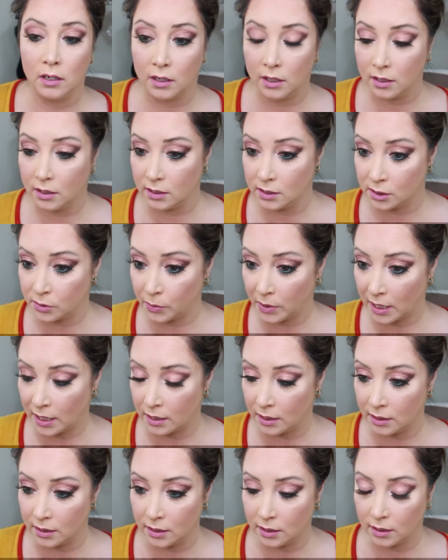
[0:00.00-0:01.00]
in this
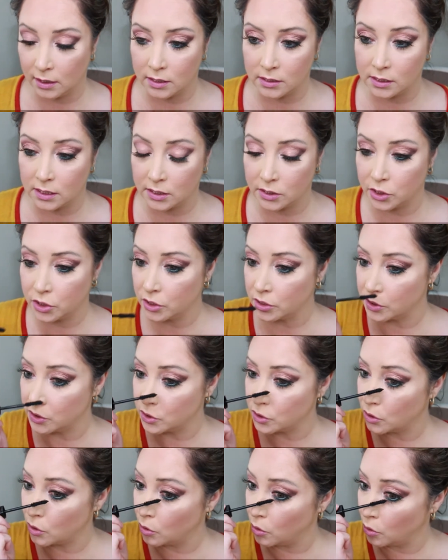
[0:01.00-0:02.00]
palette because it's just
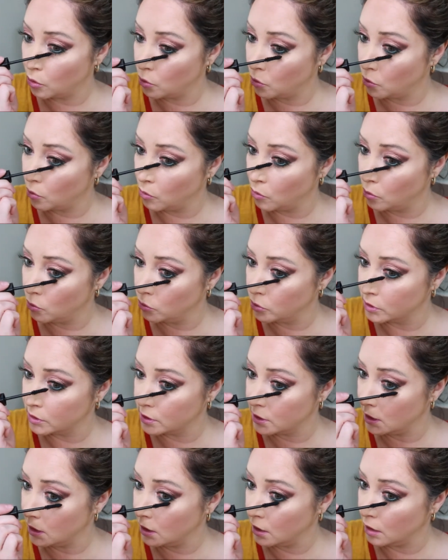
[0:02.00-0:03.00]
so
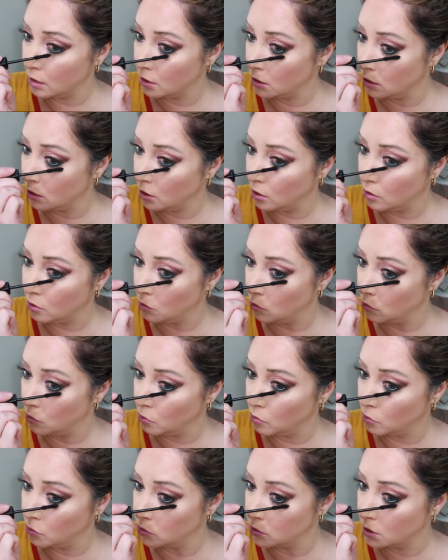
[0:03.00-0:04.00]
stinking
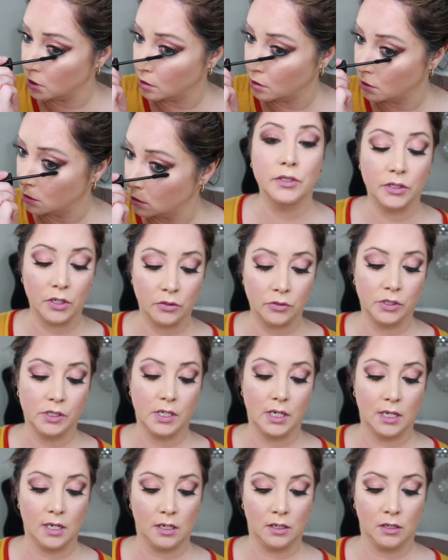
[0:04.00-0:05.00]
cute. So
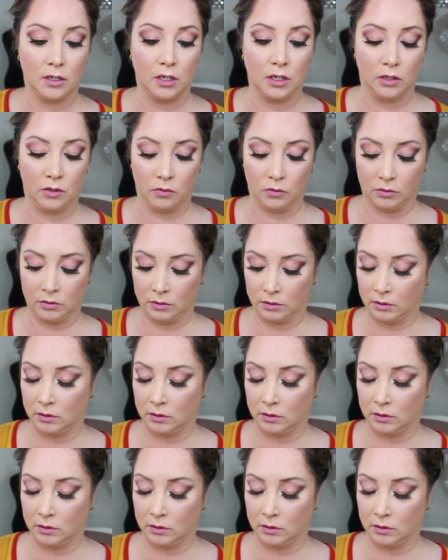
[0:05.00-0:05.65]
stinking cute.